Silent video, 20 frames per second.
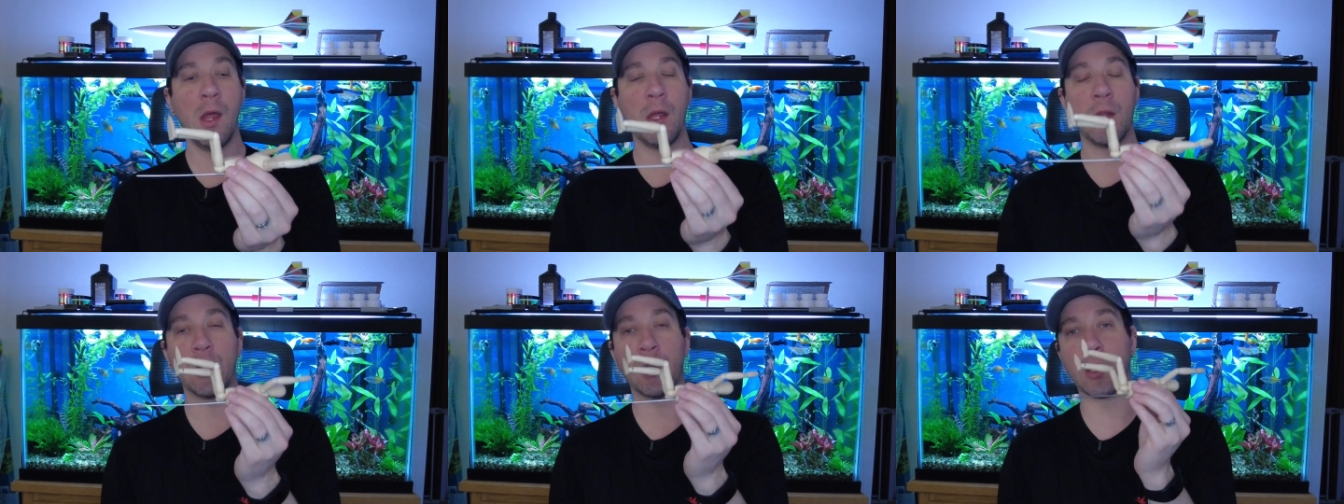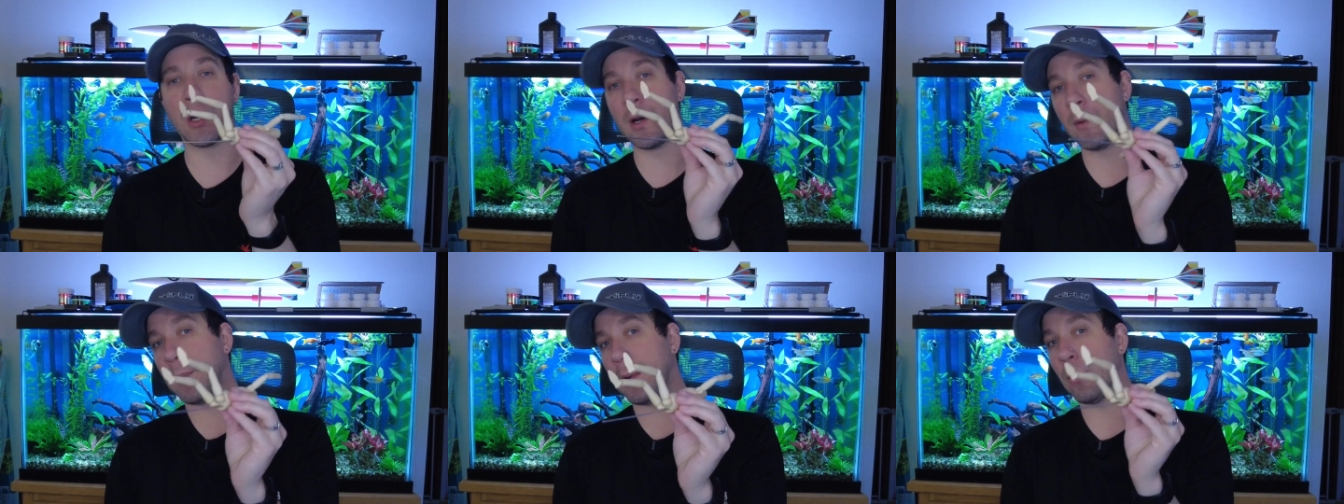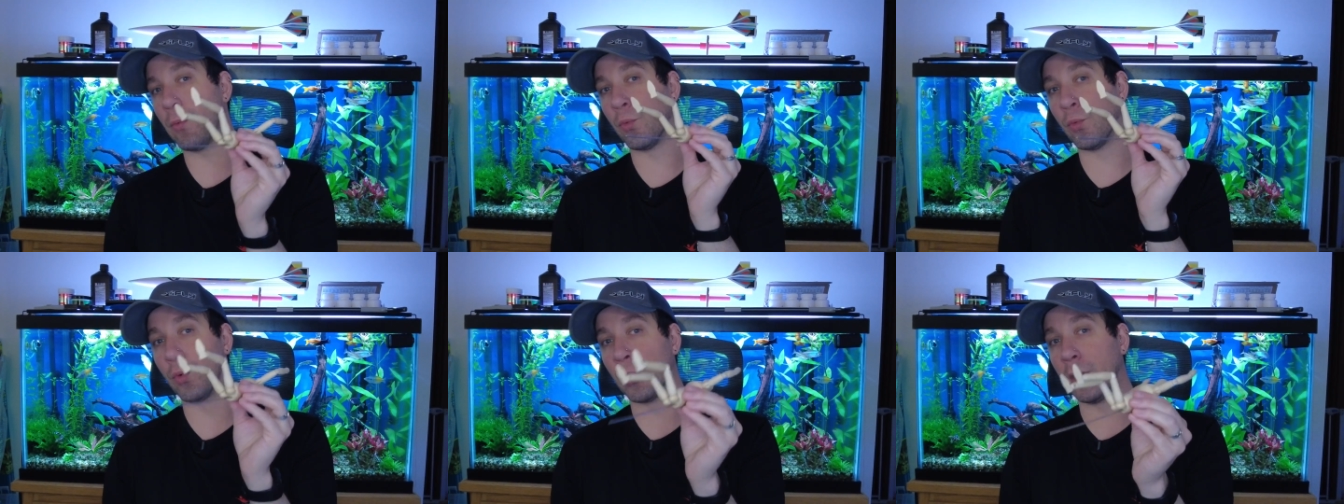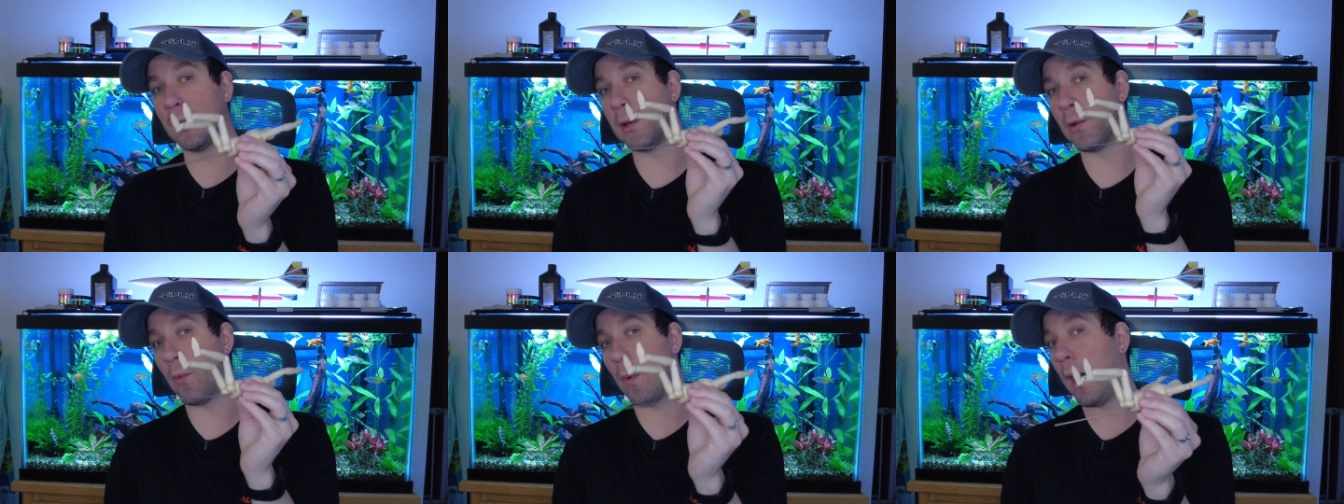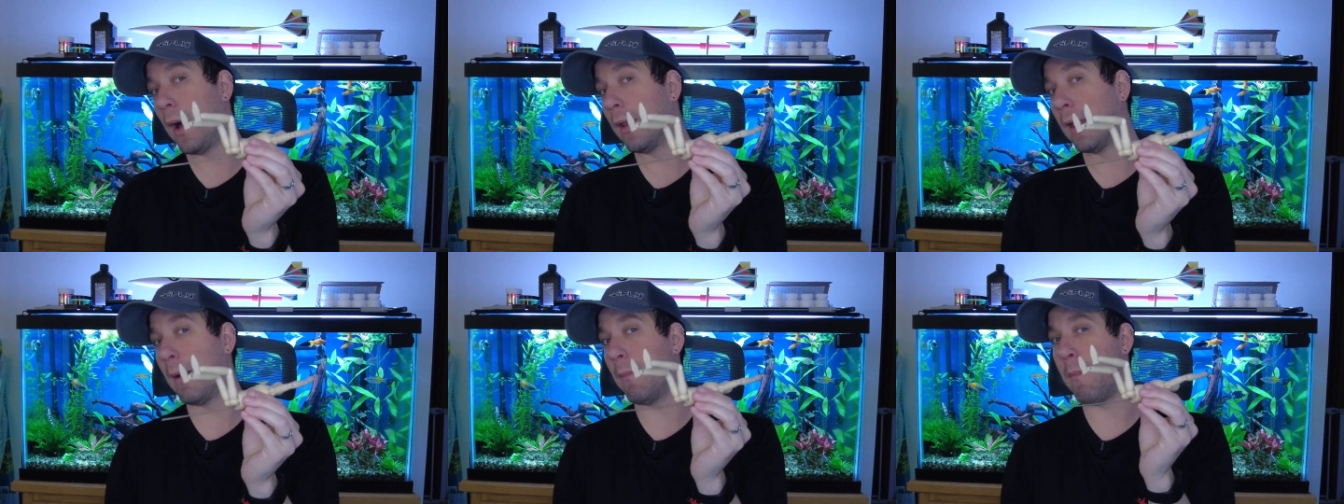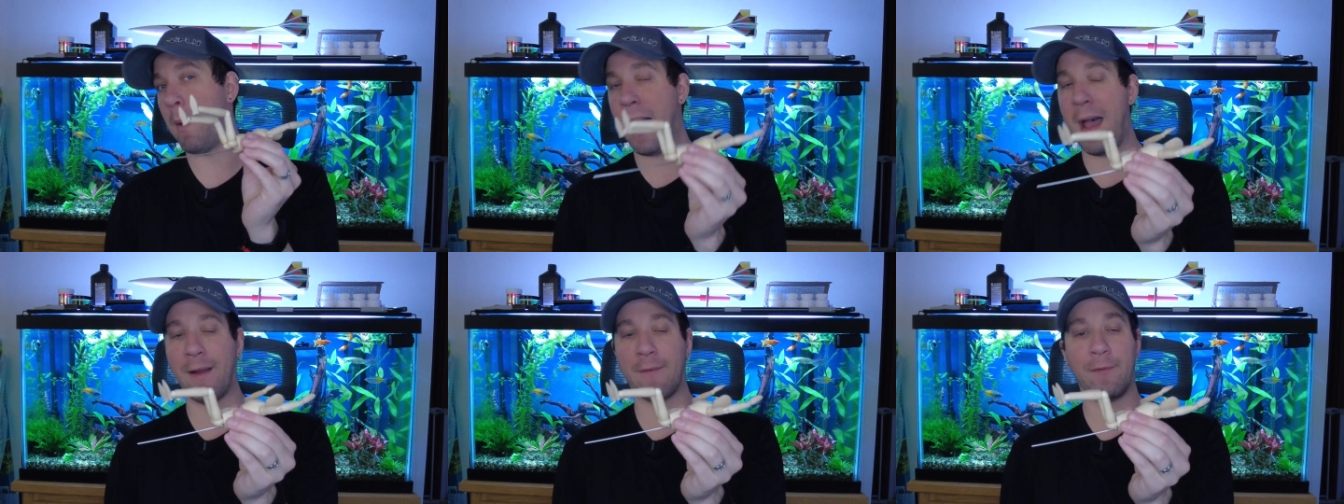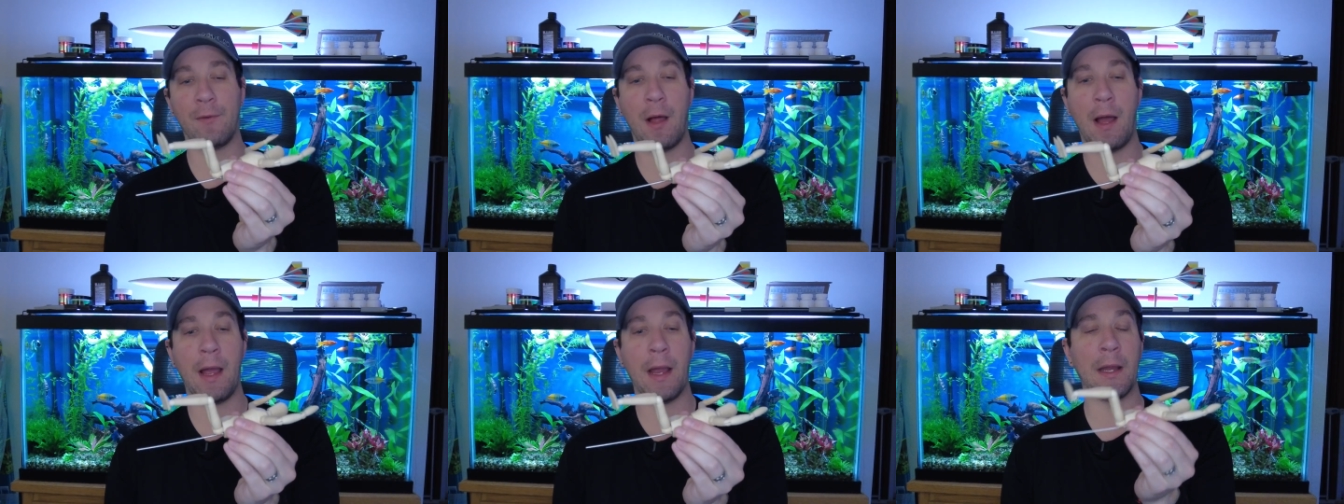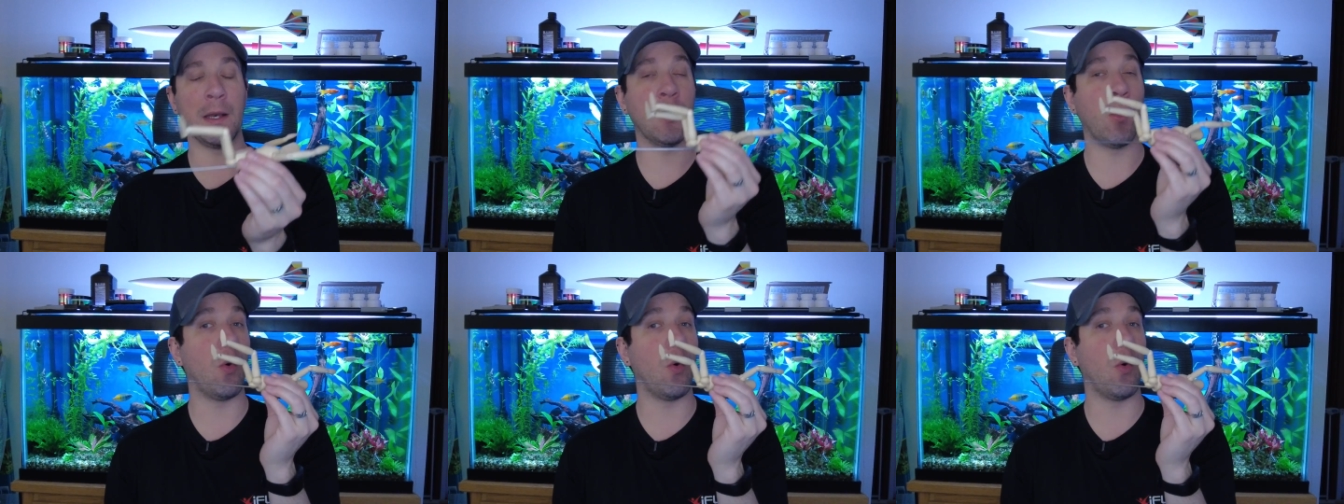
you're going to be really well at back flying